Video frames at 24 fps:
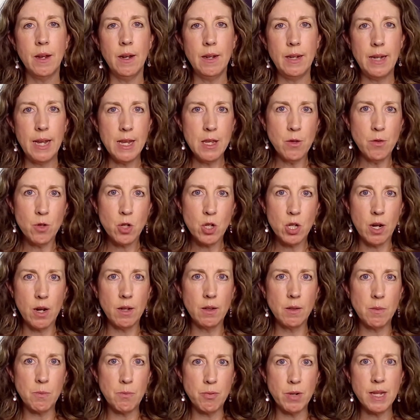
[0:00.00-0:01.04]
Let your
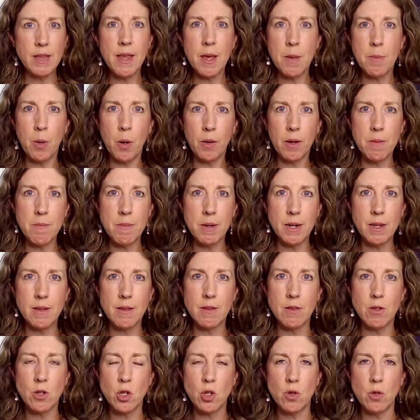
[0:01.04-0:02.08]
child bring their pocket money
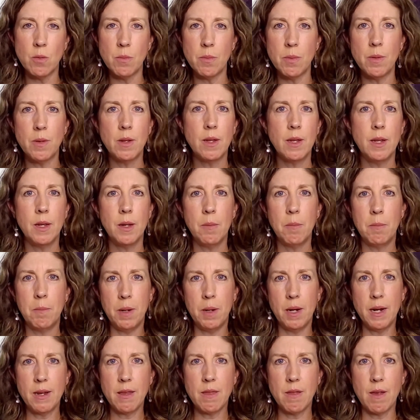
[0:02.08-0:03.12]
to the shop, buy